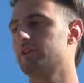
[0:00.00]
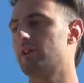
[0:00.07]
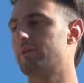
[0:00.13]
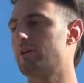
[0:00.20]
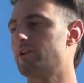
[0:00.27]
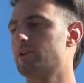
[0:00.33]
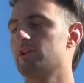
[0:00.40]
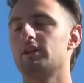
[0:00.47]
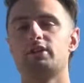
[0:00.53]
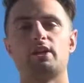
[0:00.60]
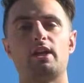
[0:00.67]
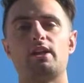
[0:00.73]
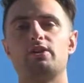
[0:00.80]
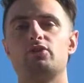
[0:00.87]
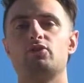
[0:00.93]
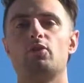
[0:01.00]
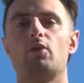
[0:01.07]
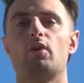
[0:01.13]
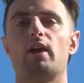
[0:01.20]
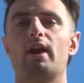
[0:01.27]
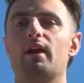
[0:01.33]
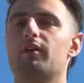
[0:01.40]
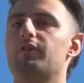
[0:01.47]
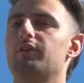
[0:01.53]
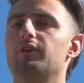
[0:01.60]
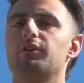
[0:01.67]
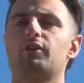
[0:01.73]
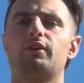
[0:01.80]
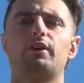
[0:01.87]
They make sure they change your air filter.